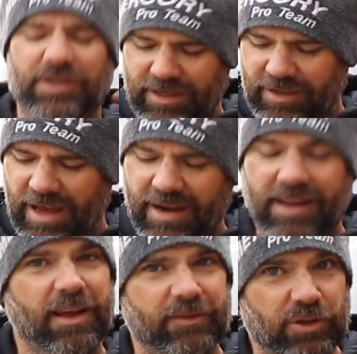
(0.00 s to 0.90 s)
did that, and I
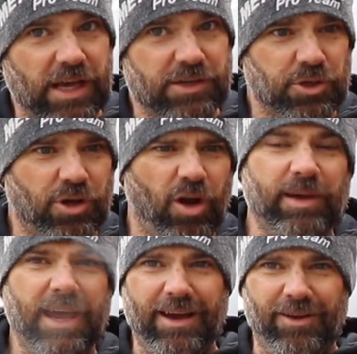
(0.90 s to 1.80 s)
love you guys. You call
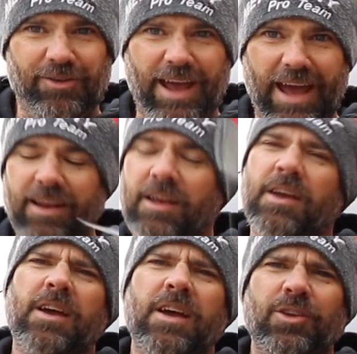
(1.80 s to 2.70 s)
me out on that.
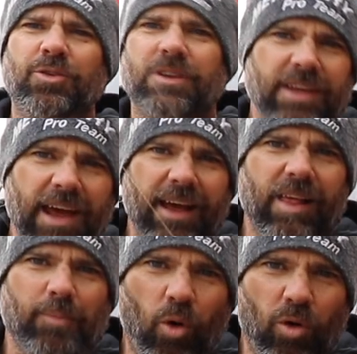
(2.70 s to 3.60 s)
You can tell
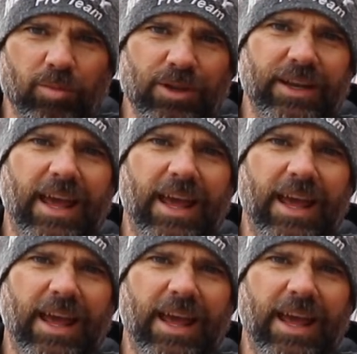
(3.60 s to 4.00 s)
I'm horrible at